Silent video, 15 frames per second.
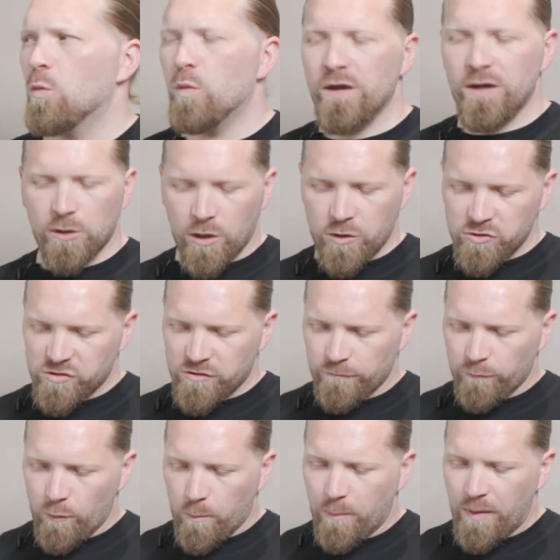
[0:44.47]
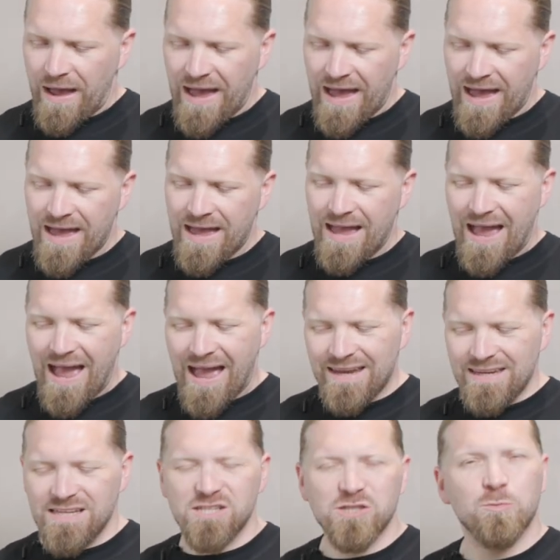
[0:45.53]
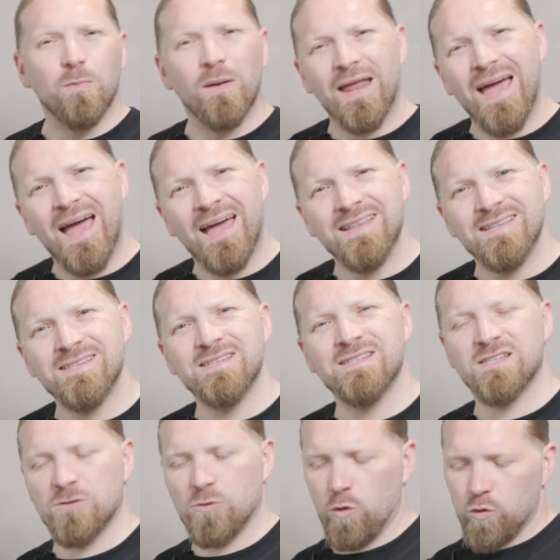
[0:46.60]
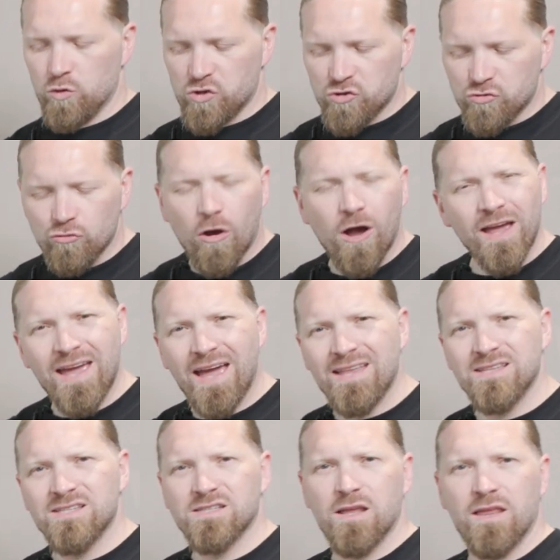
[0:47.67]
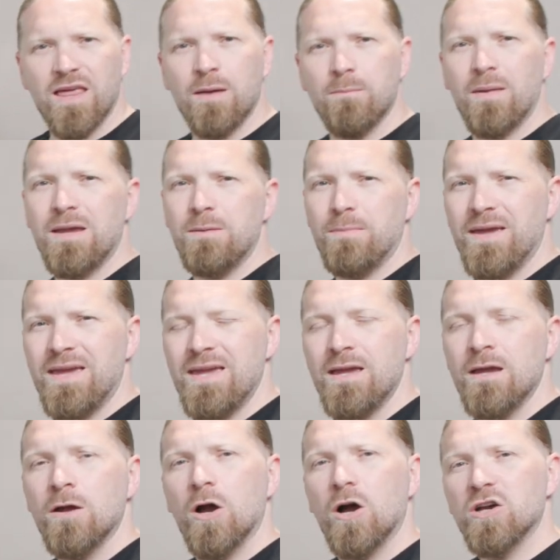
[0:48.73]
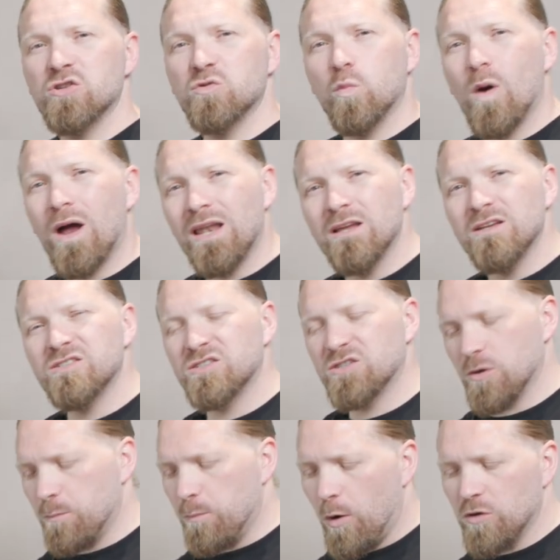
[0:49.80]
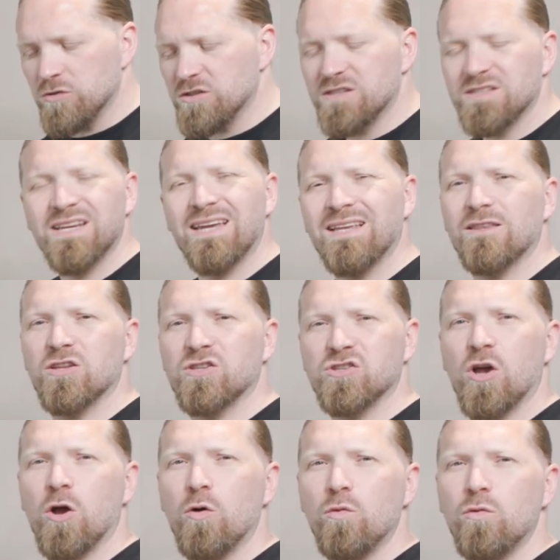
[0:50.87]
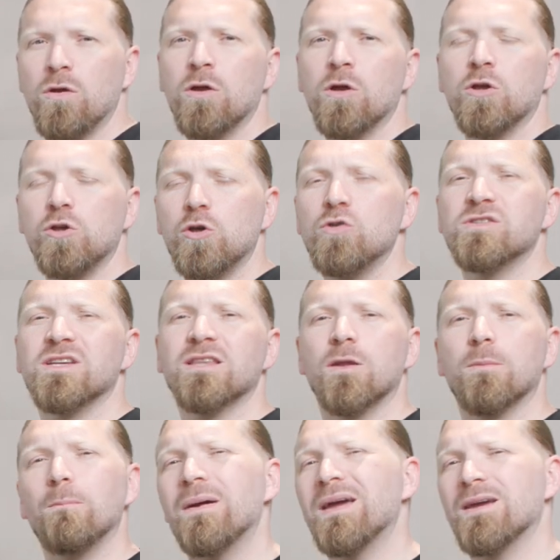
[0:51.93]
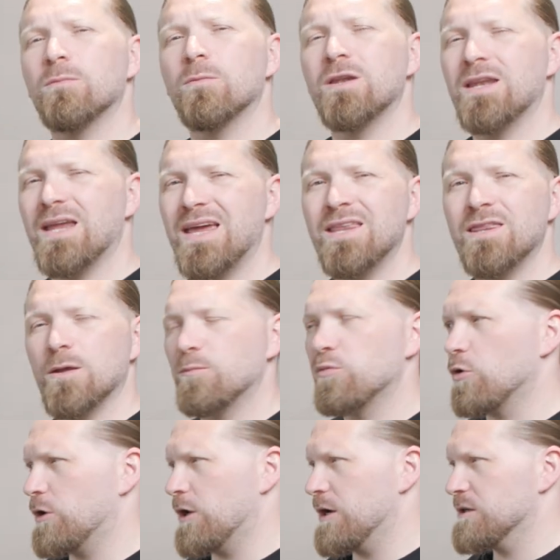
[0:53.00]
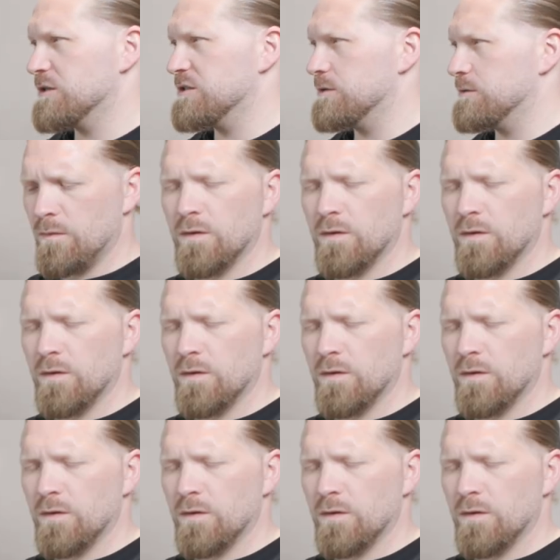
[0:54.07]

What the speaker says: we are going to repair any split ends or dry ends that there may be, as well as depositing the tone using the pigment in the product.